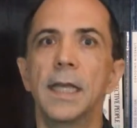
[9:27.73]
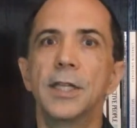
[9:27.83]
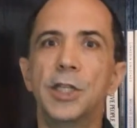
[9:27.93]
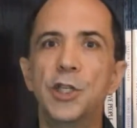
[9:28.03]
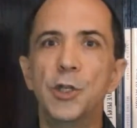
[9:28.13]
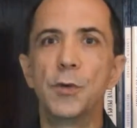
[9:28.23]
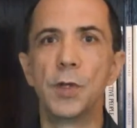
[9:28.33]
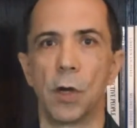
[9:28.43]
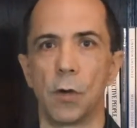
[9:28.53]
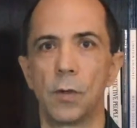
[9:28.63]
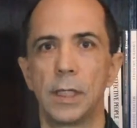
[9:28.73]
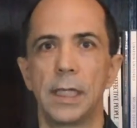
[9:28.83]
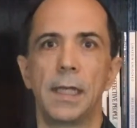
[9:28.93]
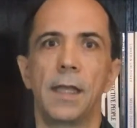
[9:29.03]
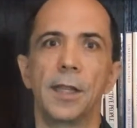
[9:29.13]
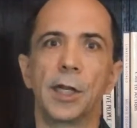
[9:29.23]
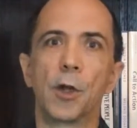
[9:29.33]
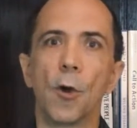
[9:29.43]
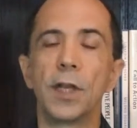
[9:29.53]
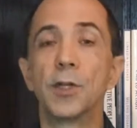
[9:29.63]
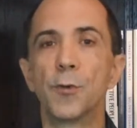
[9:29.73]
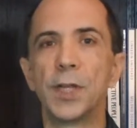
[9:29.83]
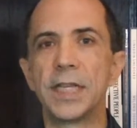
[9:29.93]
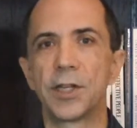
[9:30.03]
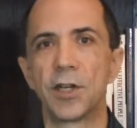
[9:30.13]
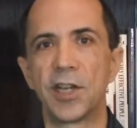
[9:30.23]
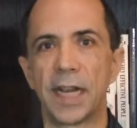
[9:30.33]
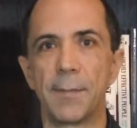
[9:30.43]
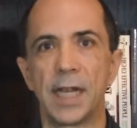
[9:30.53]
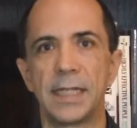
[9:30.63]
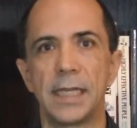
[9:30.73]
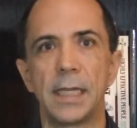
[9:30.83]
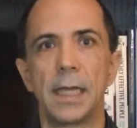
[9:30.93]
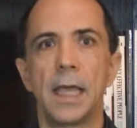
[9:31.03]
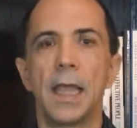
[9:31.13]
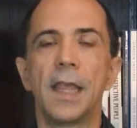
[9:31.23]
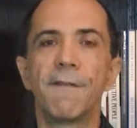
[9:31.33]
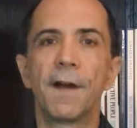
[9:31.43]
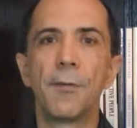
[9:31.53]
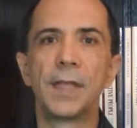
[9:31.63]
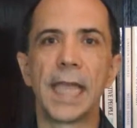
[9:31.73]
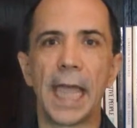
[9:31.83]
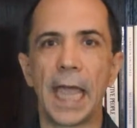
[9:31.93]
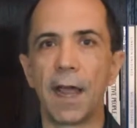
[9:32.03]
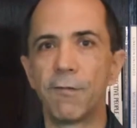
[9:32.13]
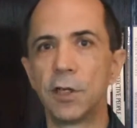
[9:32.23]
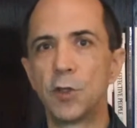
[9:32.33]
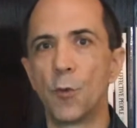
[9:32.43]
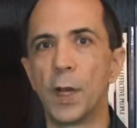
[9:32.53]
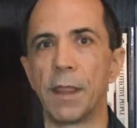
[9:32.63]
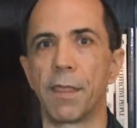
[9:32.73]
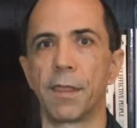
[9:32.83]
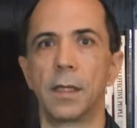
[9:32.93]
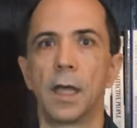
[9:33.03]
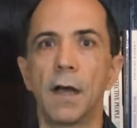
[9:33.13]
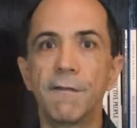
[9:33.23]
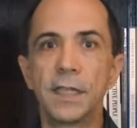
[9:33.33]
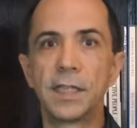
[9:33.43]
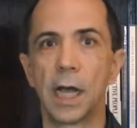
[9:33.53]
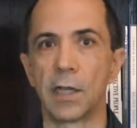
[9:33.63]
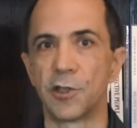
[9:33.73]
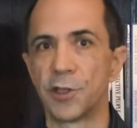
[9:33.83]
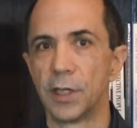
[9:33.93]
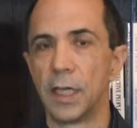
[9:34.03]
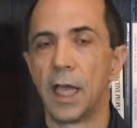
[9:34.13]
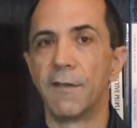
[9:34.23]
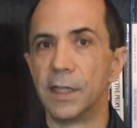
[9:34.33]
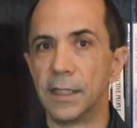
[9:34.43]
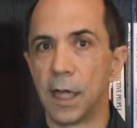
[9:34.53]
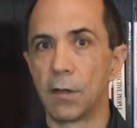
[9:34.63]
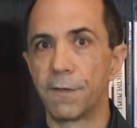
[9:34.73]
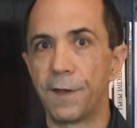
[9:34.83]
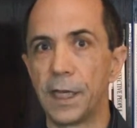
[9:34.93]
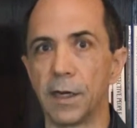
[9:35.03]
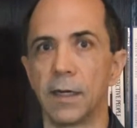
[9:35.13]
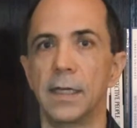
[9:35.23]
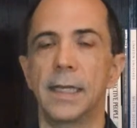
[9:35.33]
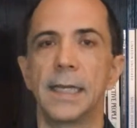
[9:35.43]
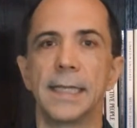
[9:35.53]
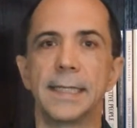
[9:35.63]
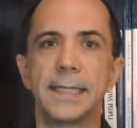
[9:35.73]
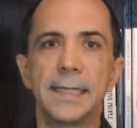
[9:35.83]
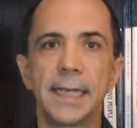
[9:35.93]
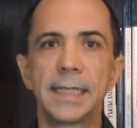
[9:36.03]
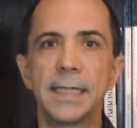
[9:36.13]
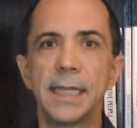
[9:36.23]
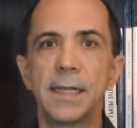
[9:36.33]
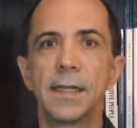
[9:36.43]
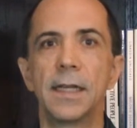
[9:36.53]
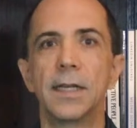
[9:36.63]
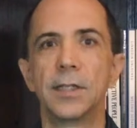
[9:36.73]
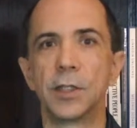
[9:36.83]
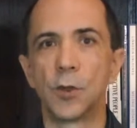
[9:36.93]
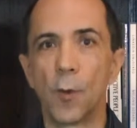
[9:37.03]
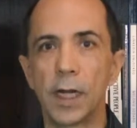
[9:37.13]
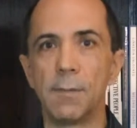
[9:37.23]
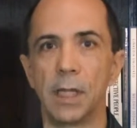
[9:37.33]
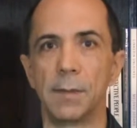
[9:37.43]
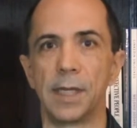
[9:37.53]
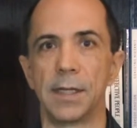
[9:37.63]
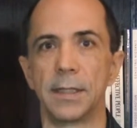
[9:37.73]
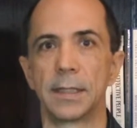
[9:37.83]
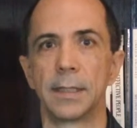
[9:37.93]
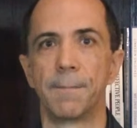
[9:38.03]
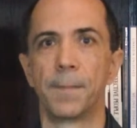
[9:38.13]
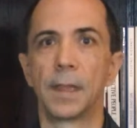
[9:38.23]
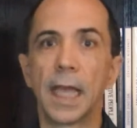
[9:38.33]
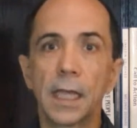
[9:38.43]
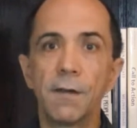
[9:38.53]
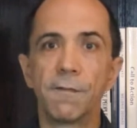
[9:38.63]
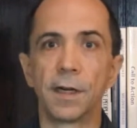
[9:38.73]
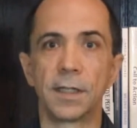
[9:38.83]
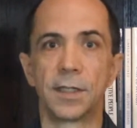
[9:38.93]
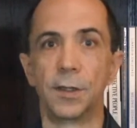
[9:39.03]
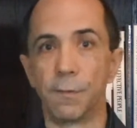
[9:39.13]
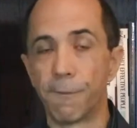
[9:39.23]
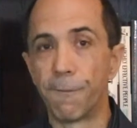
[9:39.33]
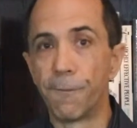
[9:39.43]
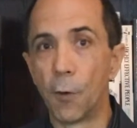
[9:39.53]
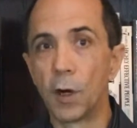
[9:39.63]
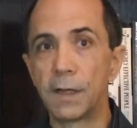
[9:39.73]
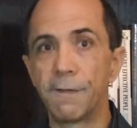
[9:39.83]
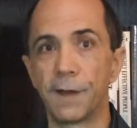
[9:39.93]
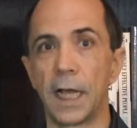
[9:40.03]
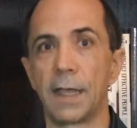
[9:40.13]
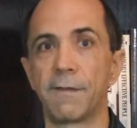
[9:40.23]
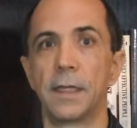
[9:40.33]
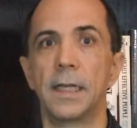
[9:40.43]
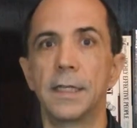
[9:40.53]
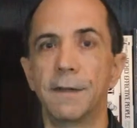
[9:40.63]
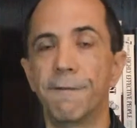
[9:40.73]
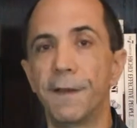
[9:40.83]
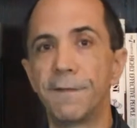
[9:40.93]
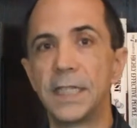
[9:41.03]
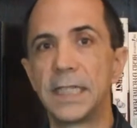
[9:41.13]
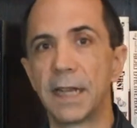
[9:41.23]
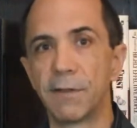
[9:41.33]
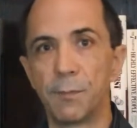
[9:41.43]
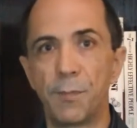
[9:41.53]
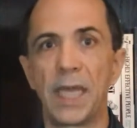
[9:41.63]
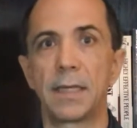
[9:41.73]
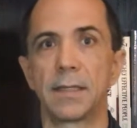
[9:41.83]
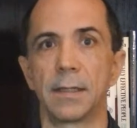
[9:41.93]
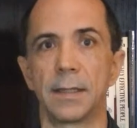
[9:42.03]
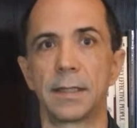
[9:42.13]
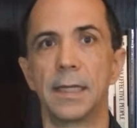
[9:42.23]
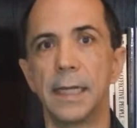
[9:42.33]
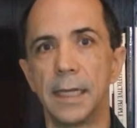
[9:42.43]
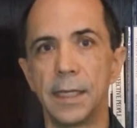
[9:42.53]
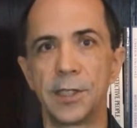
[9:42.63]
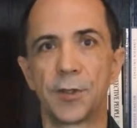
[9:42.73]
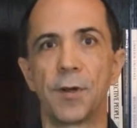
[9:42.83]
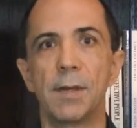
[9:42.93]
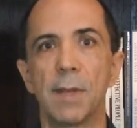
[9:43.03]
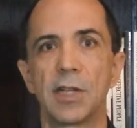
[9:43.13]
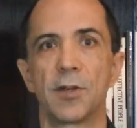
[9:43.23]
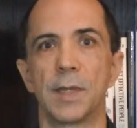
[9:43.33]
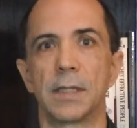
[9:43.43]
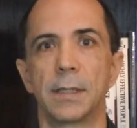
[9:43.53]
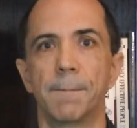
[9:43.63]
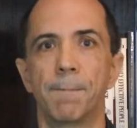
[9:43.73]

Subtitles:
Did you know that according to research at MIT, they found the average width of the touch of an adult finger is 16 to 20 millimeters. That converts to 45 to 57 pixels in screen measurement.